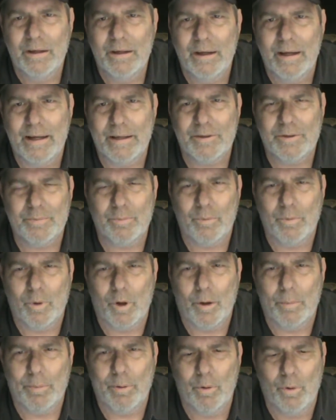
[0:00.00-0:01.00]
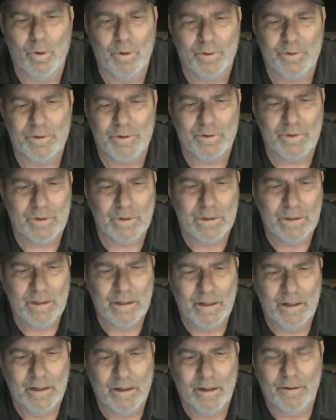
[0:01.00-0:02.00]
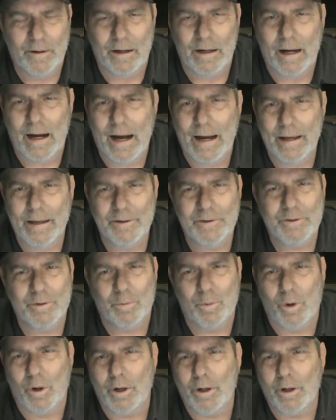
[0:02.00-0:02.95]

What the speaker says: It's Whirlpool's. I used to work